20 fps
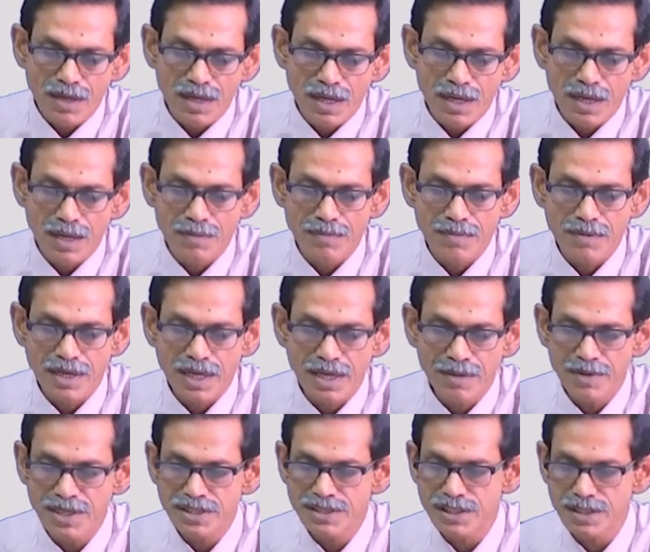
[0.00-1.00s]

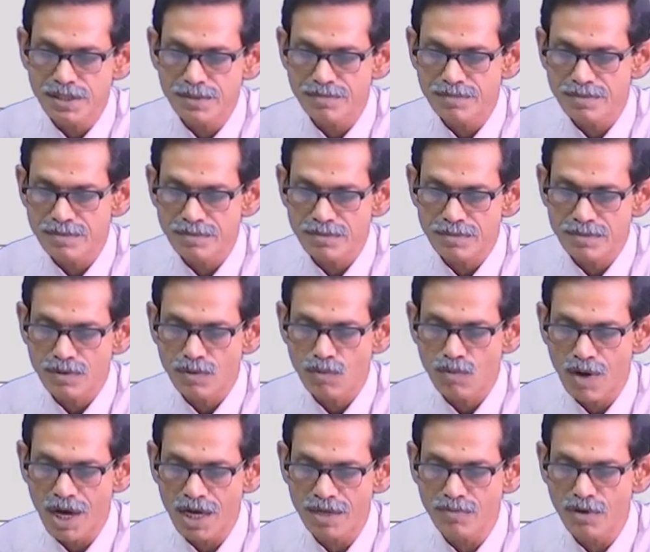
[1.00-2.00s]
MHC1
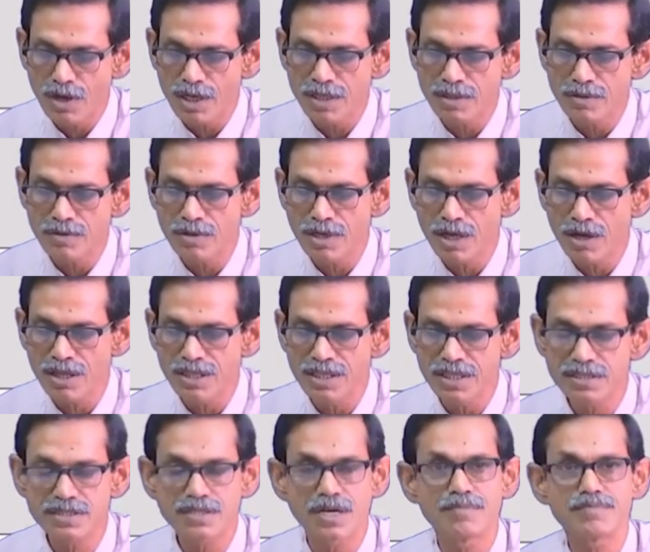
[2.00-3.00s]
molecule, all
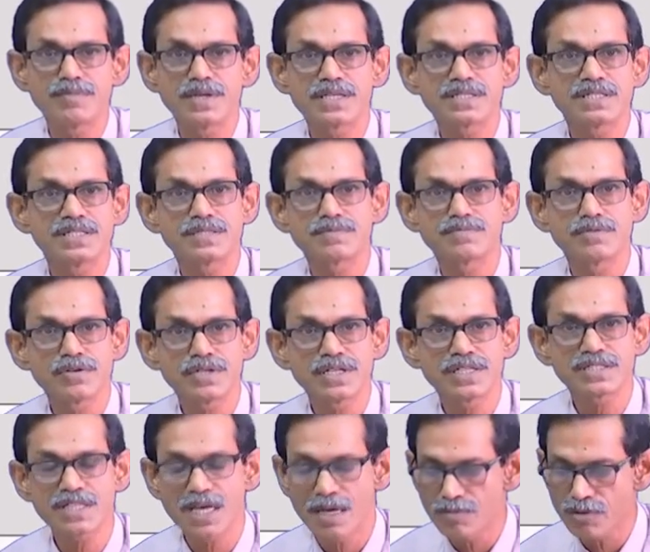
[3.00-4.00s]
this complex is
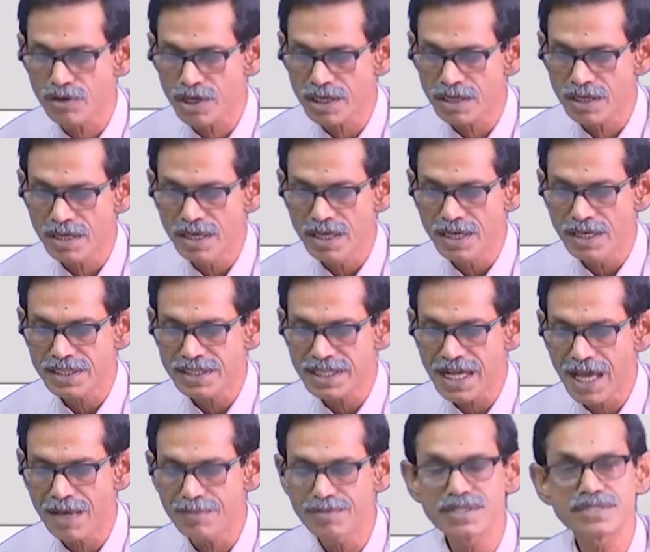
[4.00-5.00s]
floating somewhere,
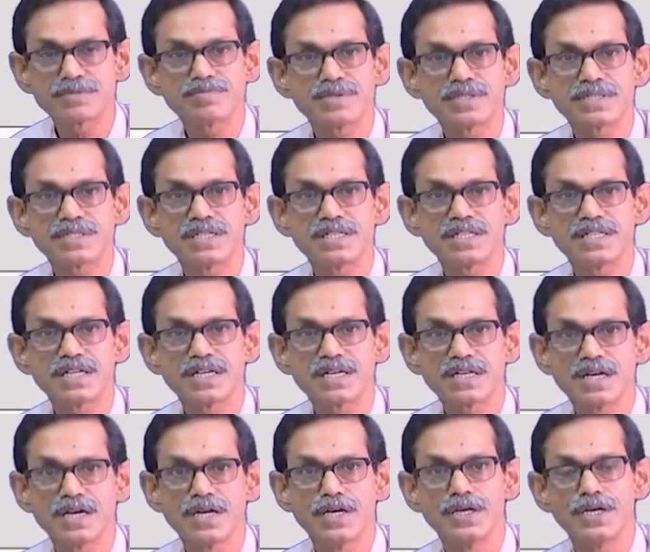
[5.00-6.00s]
TAP is present
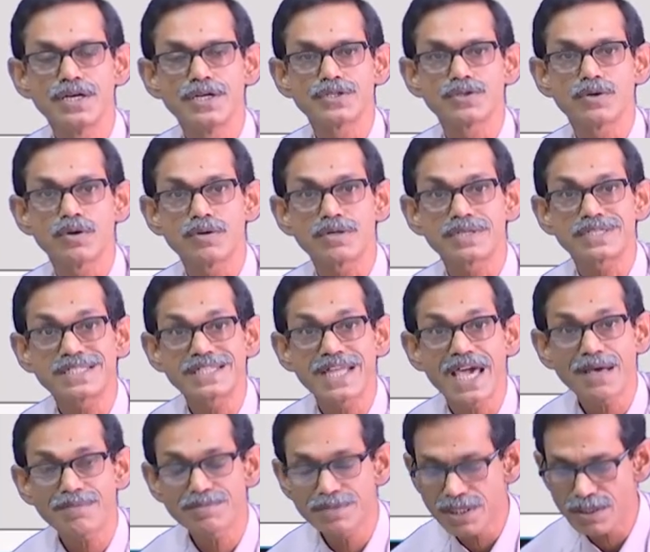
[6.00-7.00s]
here. So,
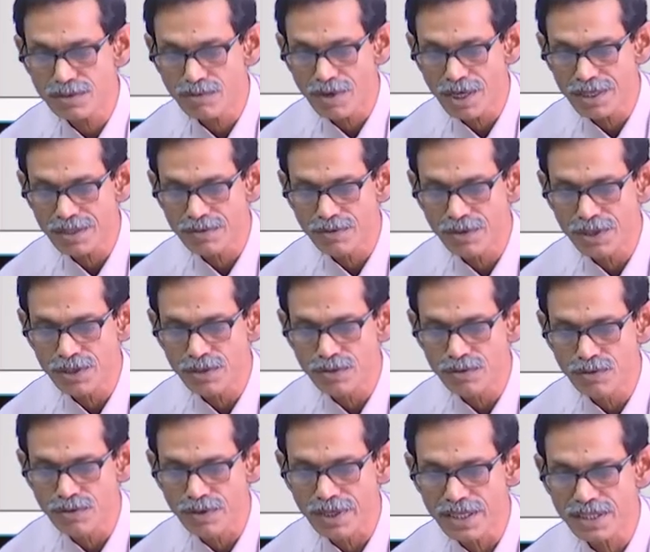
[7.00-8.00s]
tapsin what going to
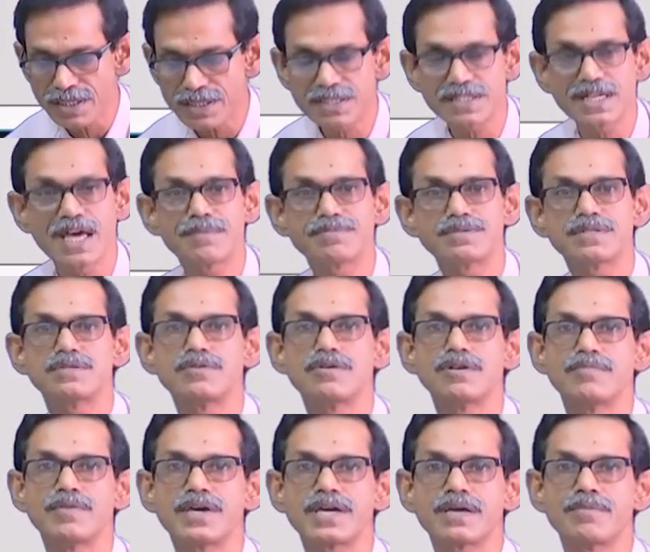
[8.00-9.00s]
do is, tapsin
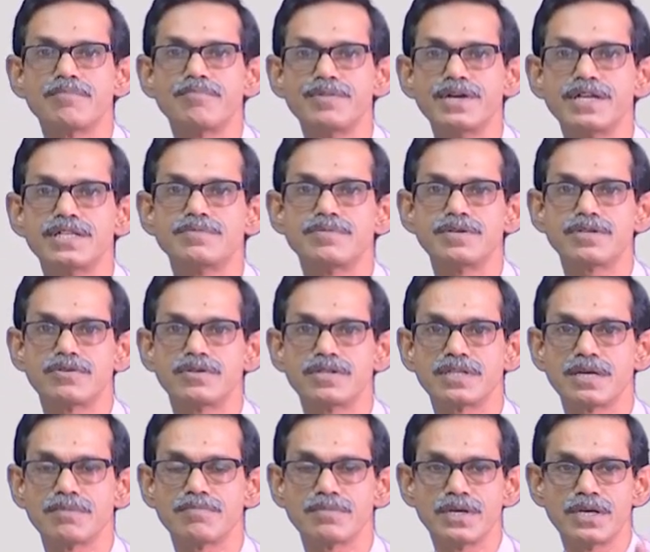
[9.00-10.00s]
will make a bridge
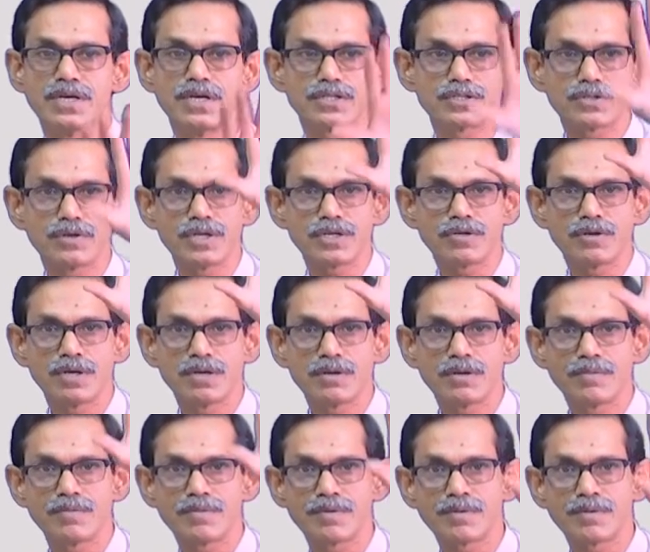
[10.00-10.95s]
between them. So, it will